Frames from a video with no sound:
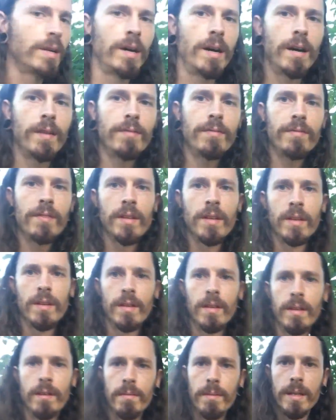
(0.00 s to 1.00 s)
off
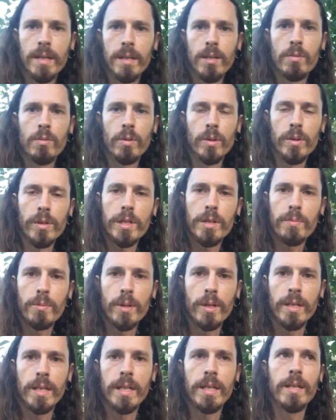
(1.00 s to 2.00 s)
because we're in
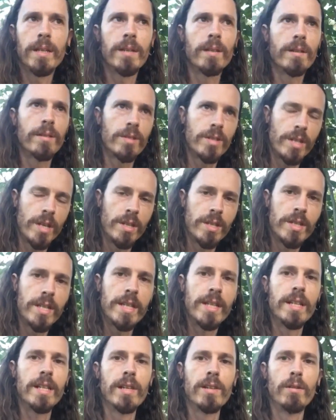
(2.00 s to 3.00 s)
spring here, the sun's
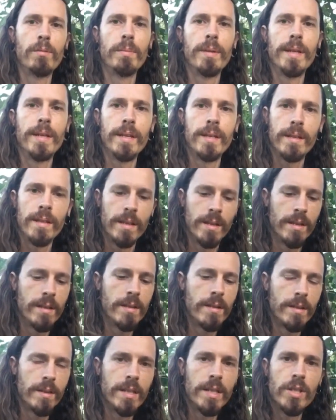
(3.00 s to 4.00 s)
hitting a little bit.
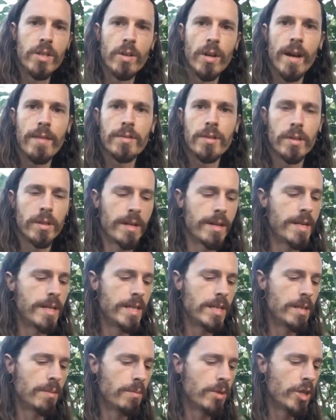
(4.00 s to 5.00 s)
These grafts are going to
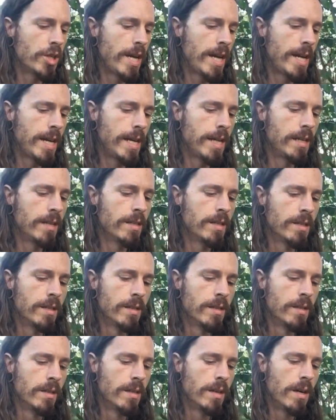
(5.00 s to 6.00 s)
need some shade.
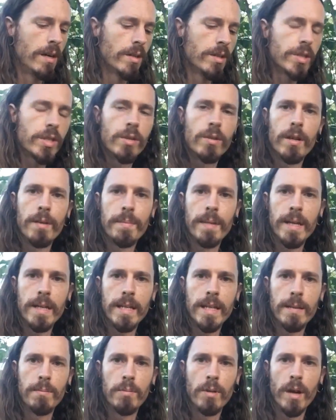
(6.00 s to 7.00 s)
Also, I may
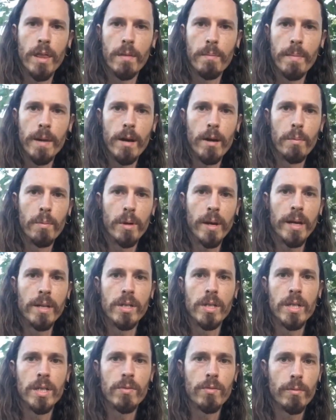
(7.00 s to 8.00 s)
keep one of the male
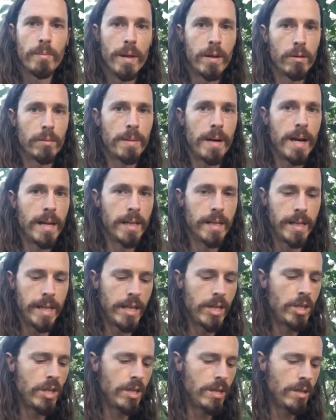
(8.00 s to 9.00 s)
branches for better
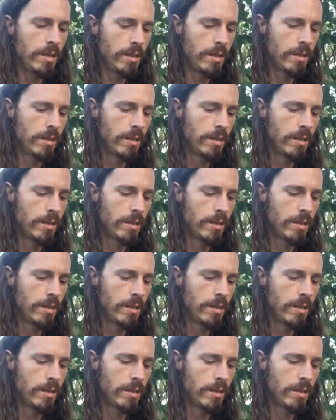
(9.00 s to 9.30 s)
pollination.